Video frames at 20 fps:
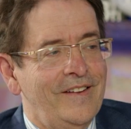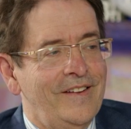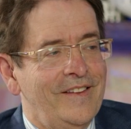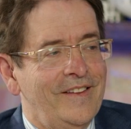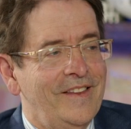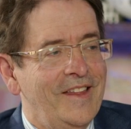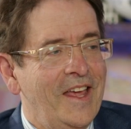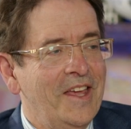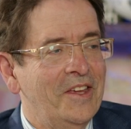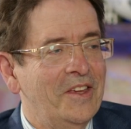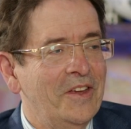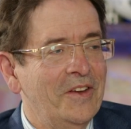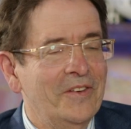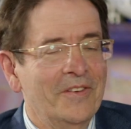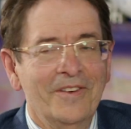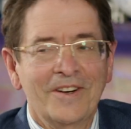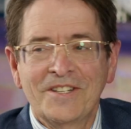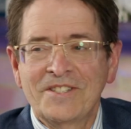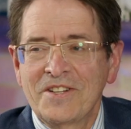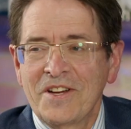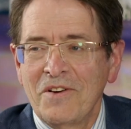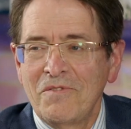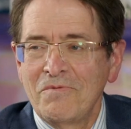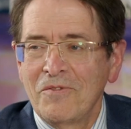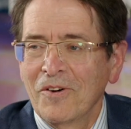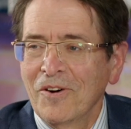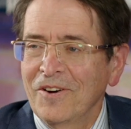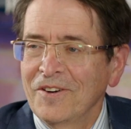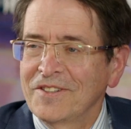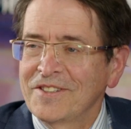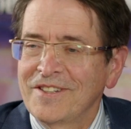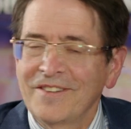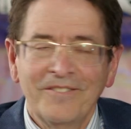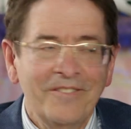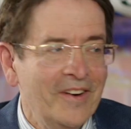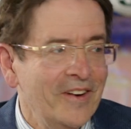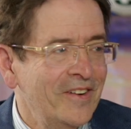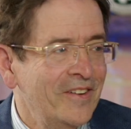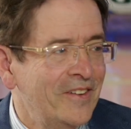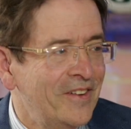Thank you, Rachelle Morris.
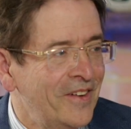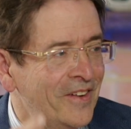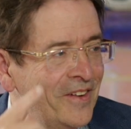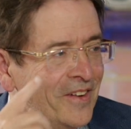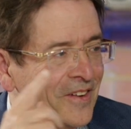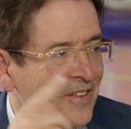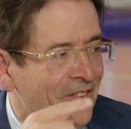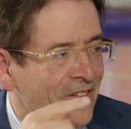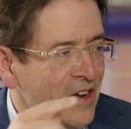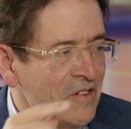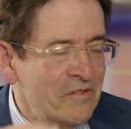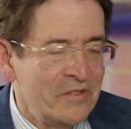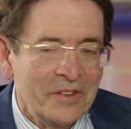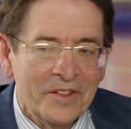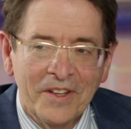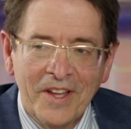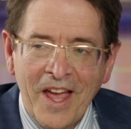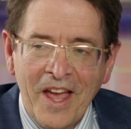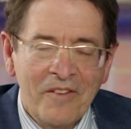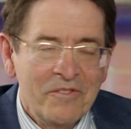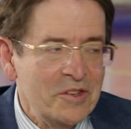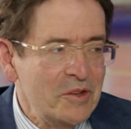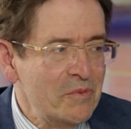We're grateful to have you